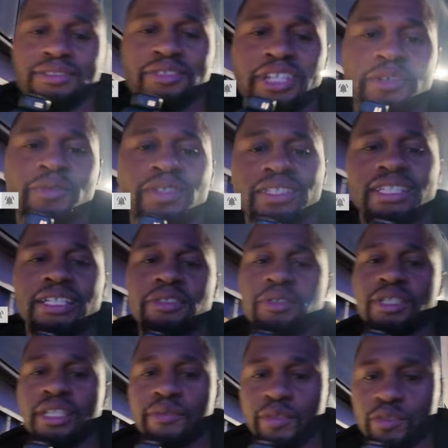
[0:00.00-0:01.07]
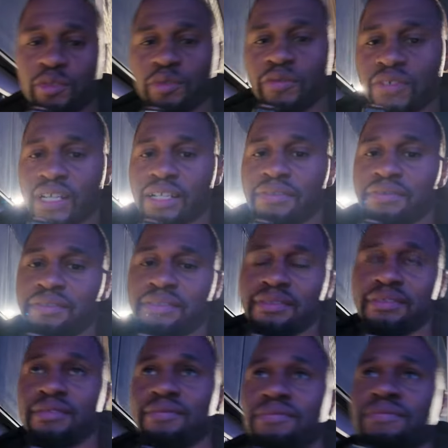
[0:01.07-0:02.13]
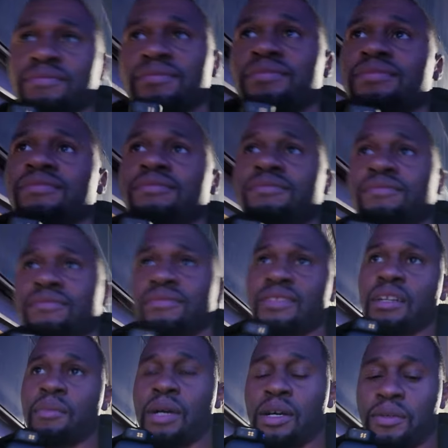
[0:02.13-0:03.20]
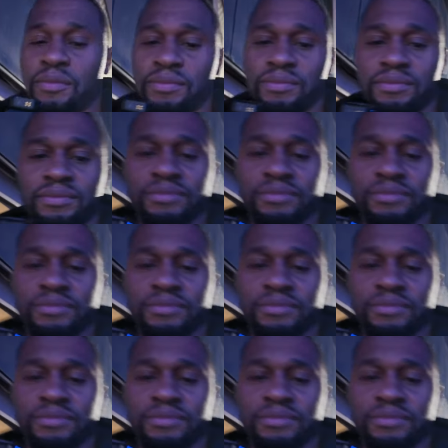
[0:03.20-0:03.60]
so that one day you can live a truth life. I'm out.